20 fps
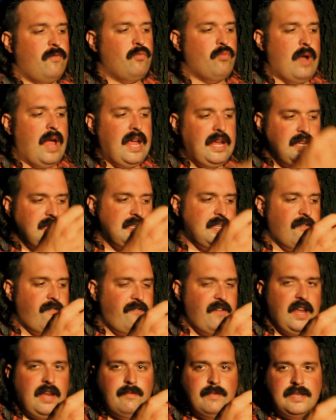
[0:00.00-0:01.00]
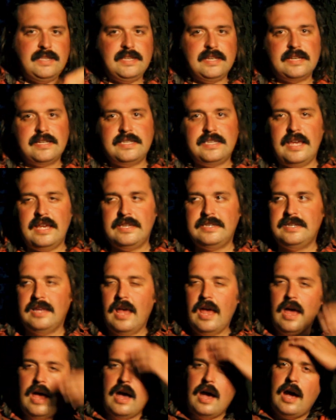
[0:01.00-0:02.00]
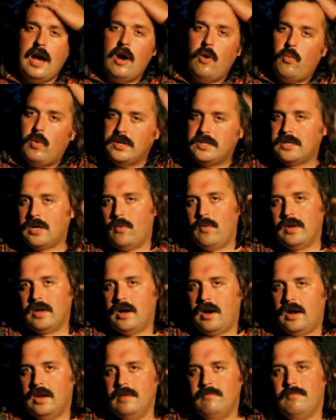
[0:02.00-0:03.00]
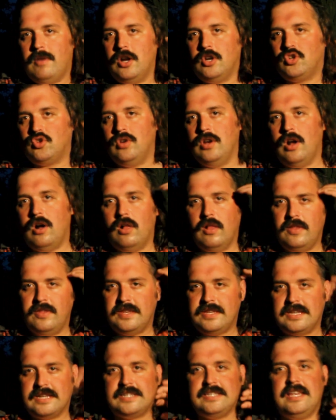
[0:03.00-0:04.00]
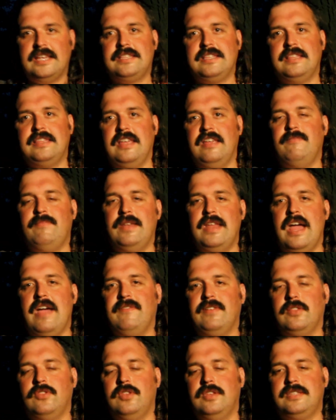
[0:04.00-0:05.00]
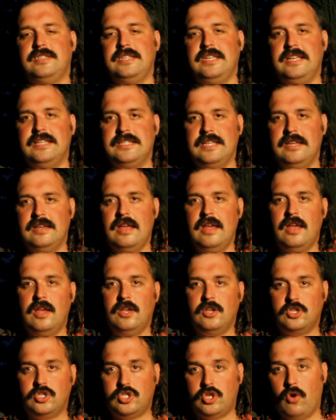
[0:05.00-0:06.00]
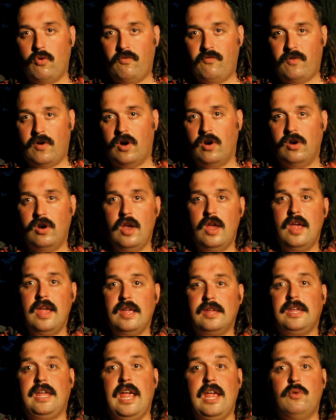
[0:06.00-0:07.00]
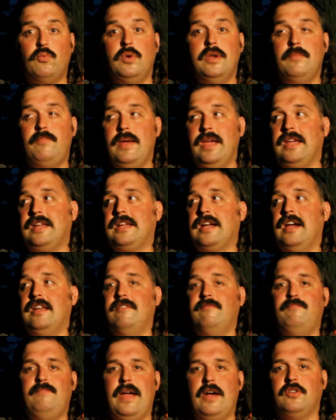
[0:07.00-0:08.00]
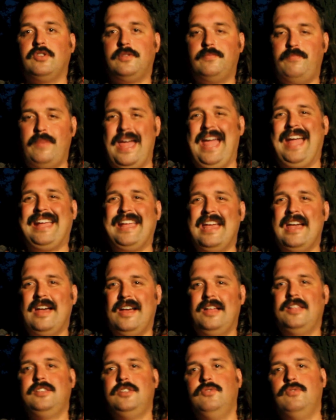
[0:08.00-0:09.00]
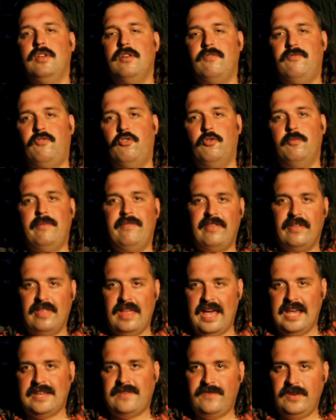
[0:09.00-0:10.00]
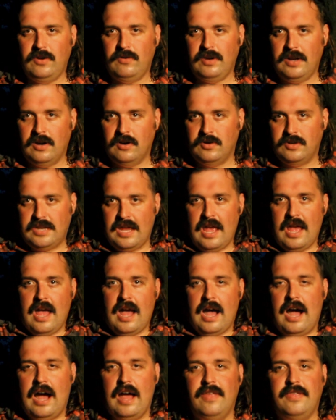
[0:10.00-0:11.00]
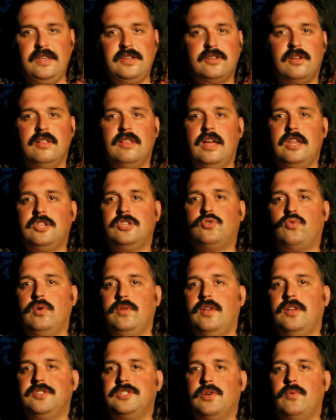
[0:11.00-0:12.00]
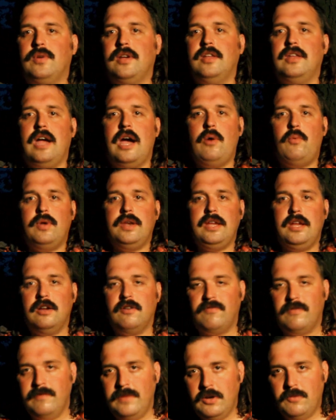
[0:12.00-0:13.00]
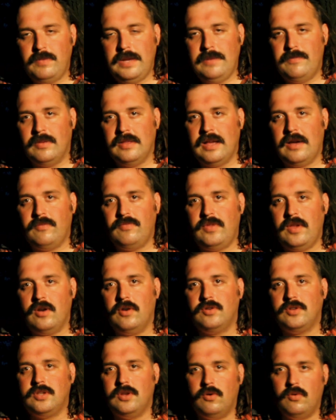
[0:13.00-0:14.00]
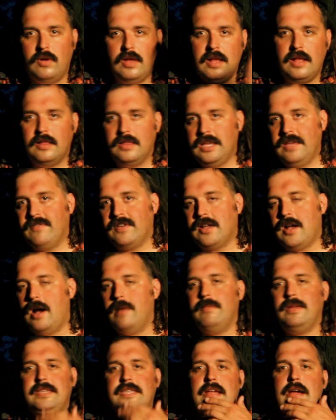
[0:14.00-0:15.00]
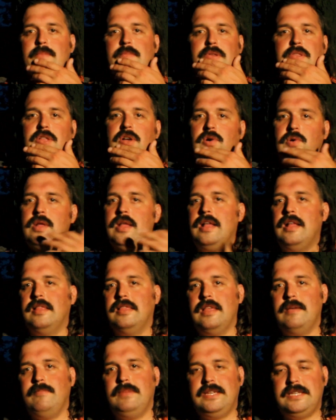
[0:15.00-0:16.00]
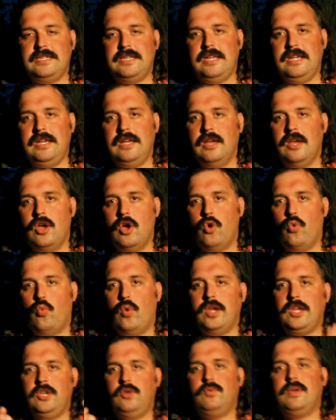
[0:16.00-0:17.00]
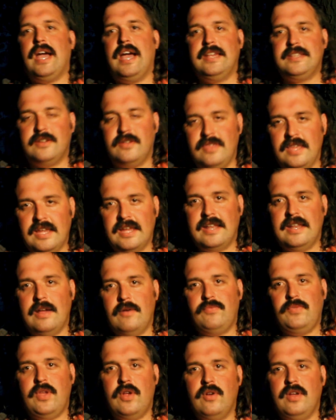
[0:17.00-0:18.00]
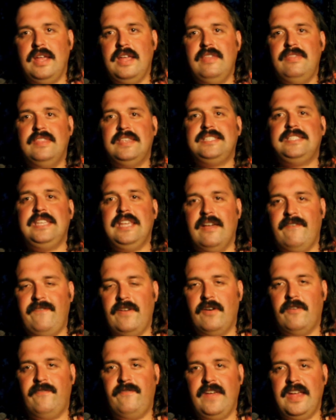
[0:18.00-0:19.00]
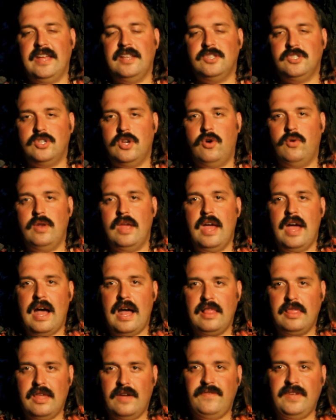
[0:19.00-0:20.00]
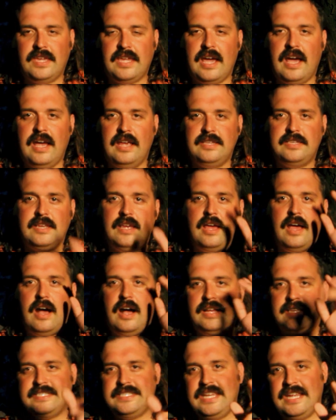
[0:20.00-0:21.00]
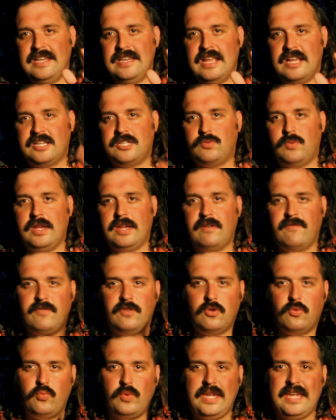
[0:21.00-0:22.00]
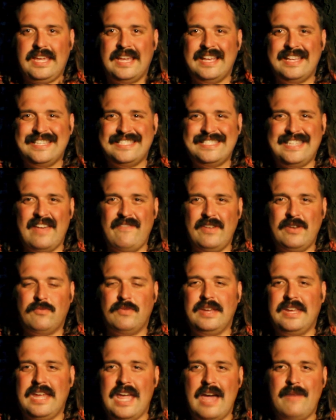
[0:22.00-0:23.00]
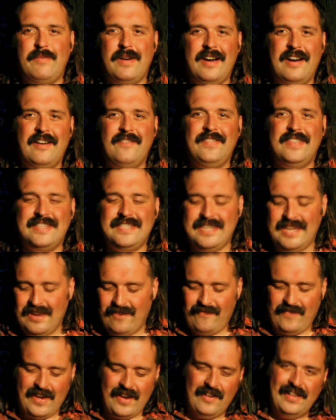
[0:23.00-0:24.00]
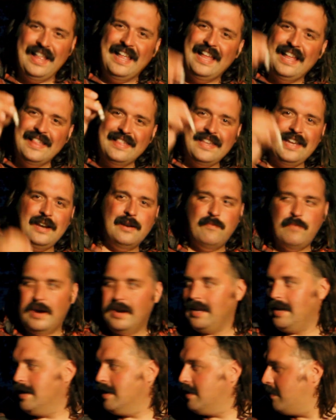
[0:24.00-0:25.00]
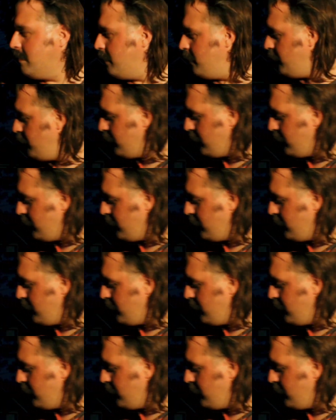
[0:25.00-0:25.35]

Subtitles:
rise to fame and success. What's going on in Montreal and the success that they've been having this season so far. Can Winnipeg kind of bounce back to their form of the last few years? These are a lot of storylines going on. I want to hear from you people out there, so leave a comment down below. Let me see what you guys are thinking out there in the CFL fan zone. I love you guys. We'll see you next week for the Week 7 recap of the CFL. Later, buddy.